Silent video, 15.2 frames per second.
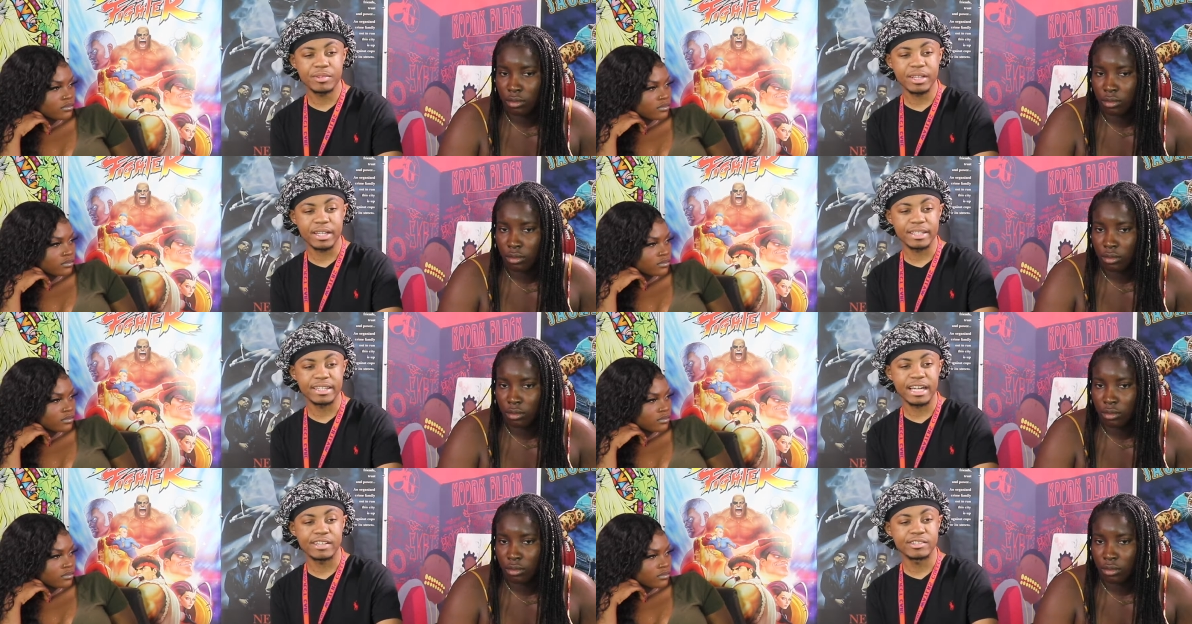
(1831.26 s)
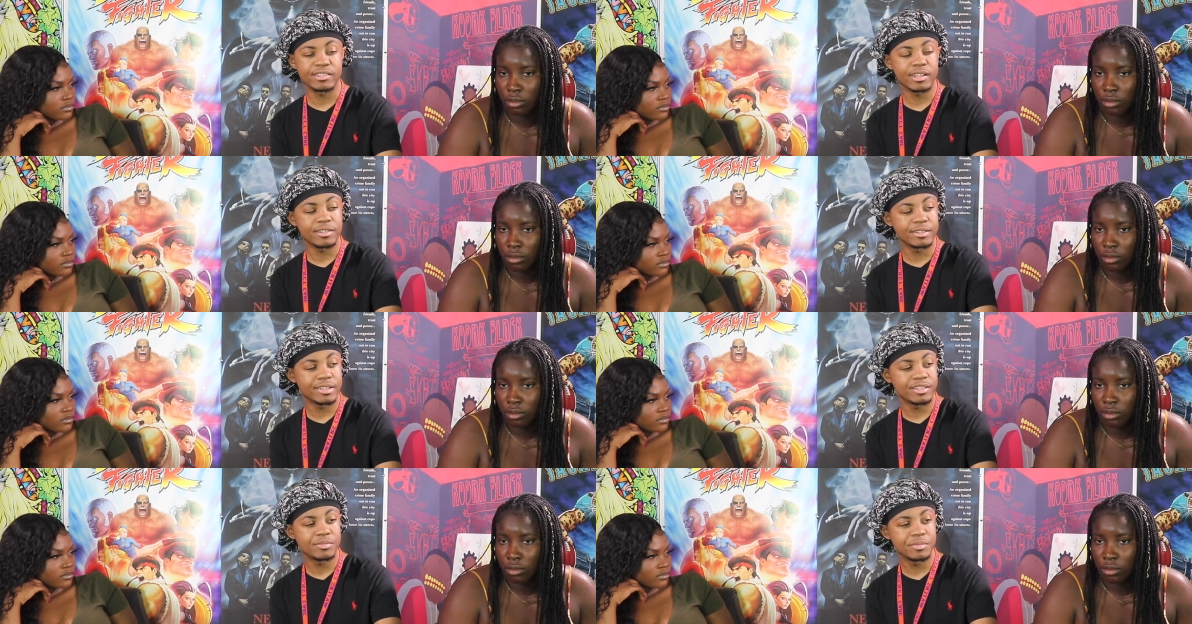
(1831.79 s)
Speaker 1: people like a thousand
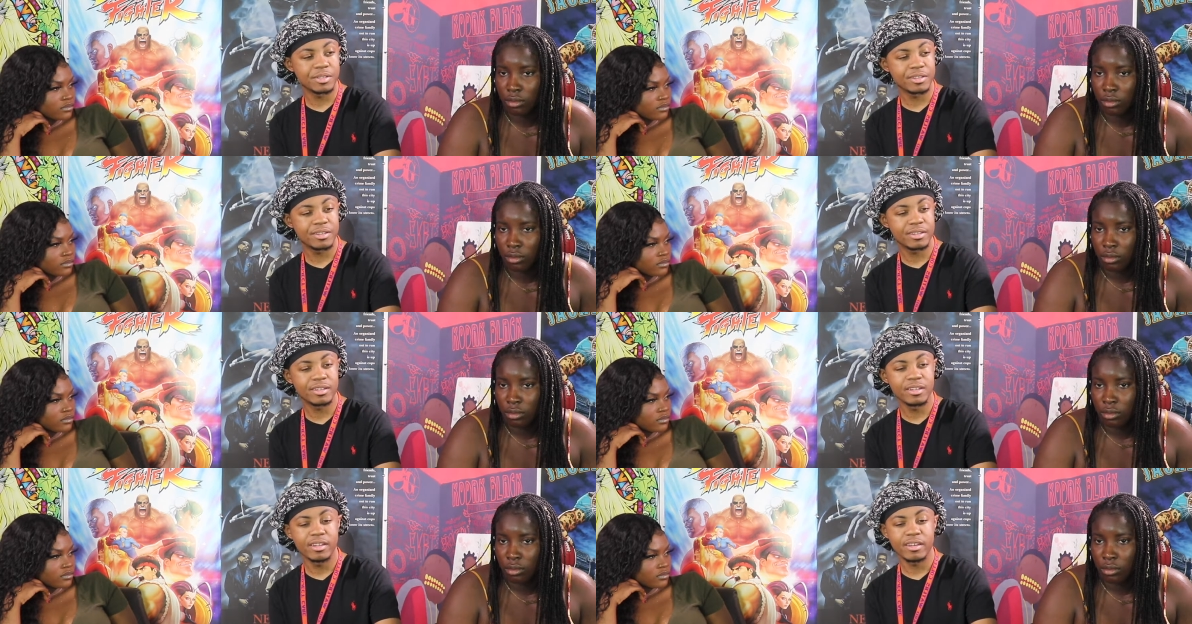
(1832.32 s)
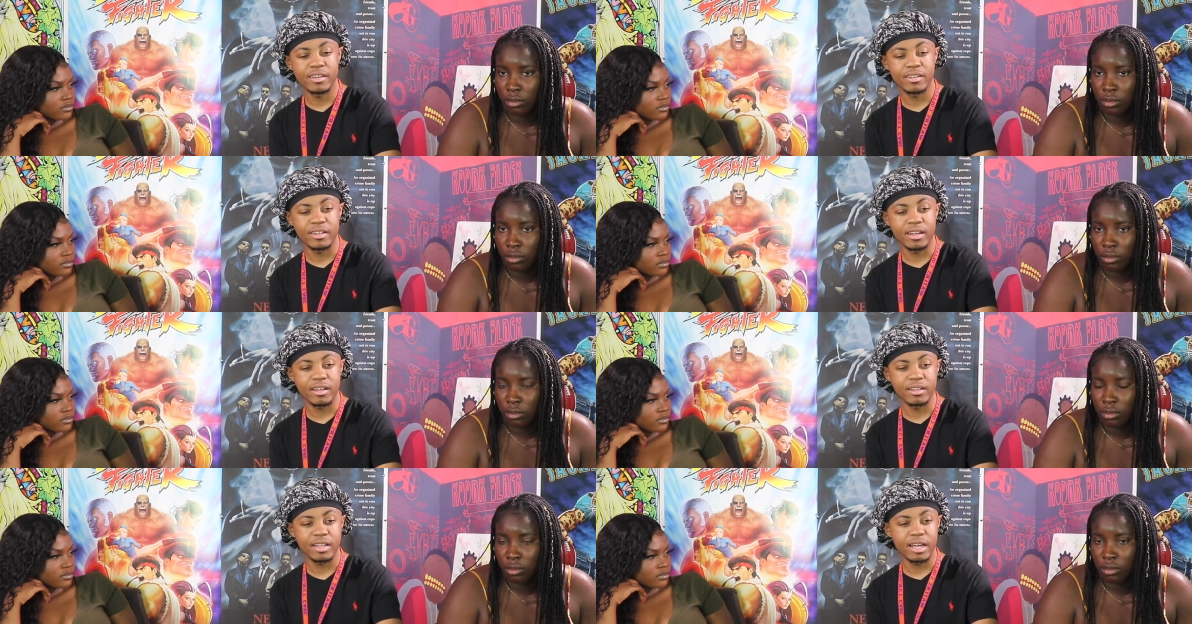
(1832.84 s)
dollars each month, and
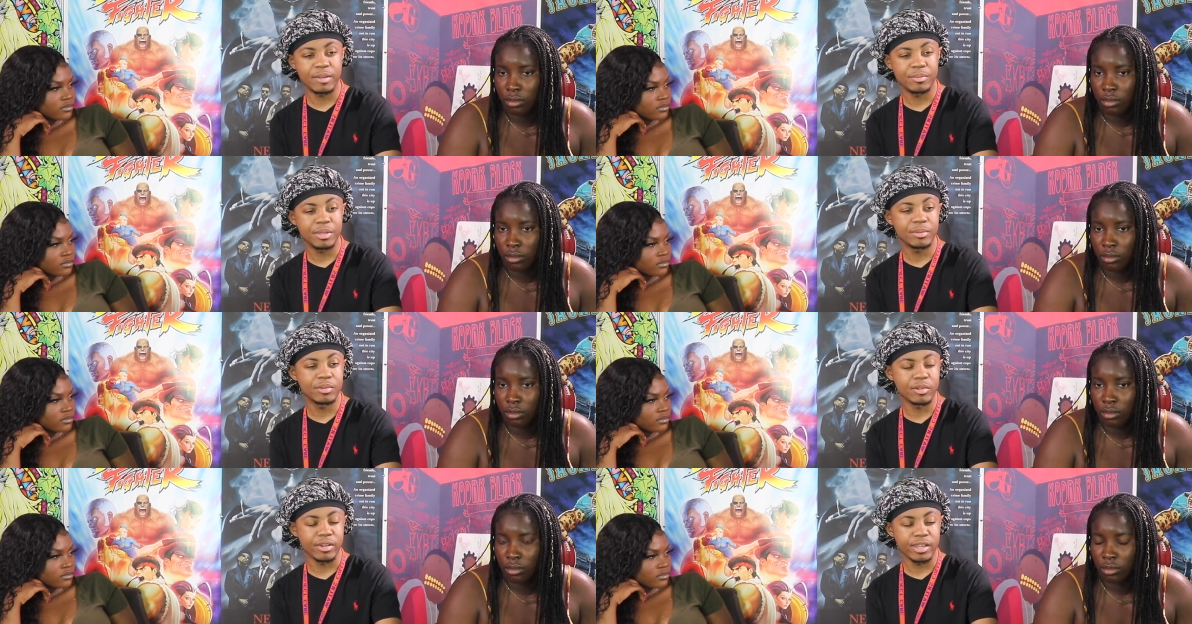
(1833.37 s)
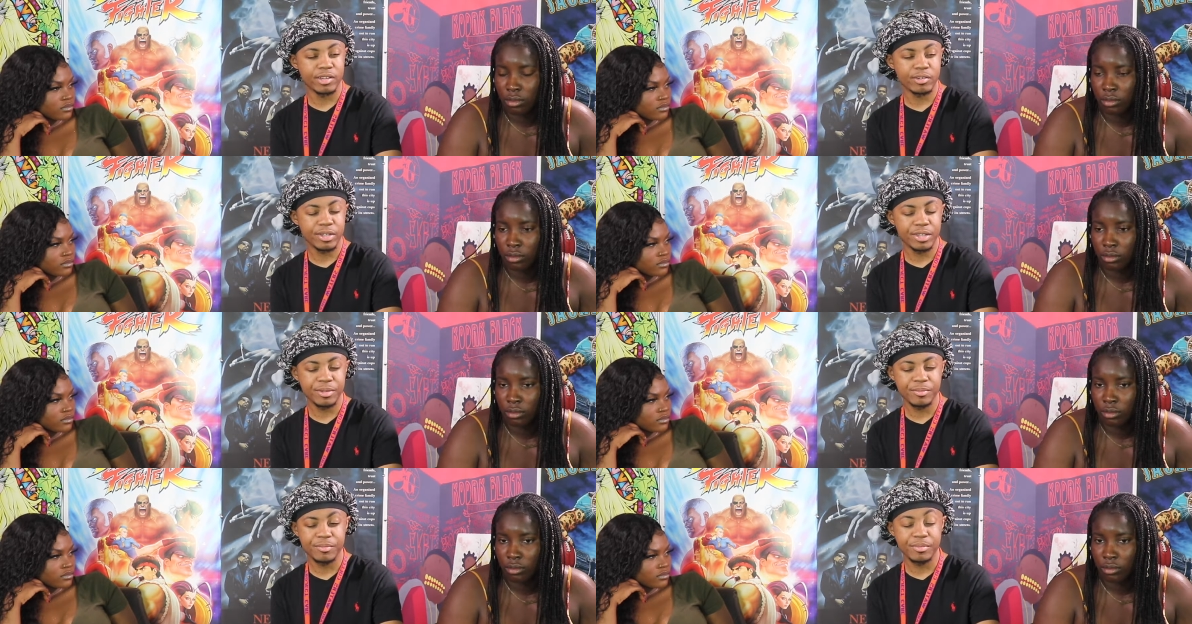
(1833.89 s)
a lot of people are in
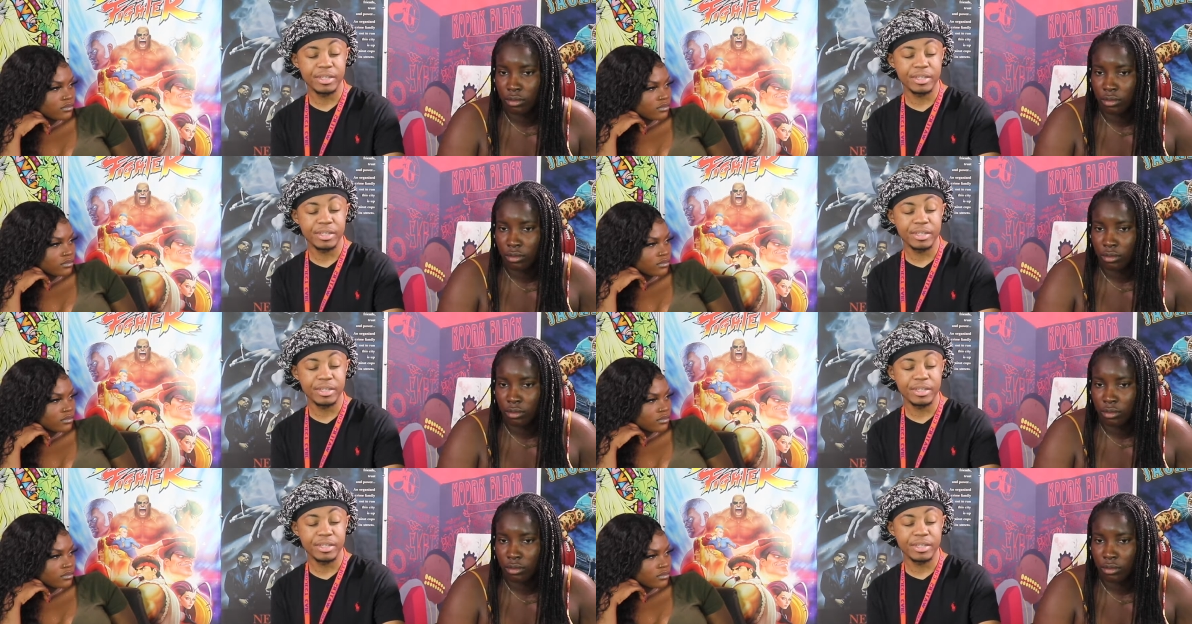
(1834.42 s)
on him.